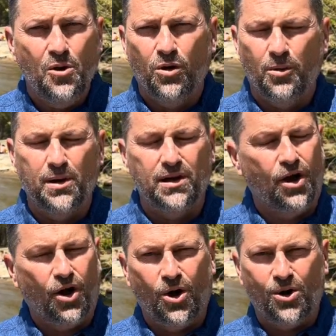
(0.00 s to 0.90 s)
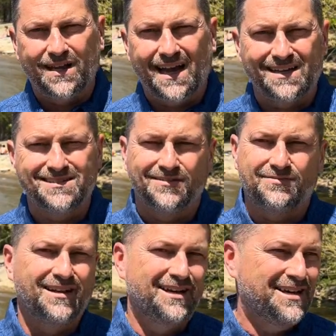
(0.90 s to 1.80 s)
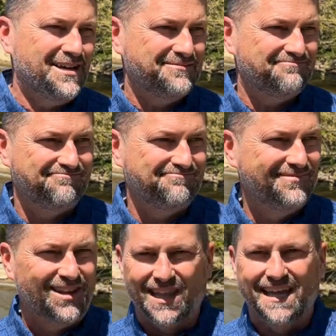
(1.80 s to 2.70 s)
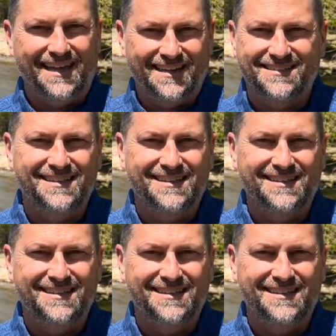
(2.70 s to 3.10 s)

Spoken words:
We'll put all kinds of links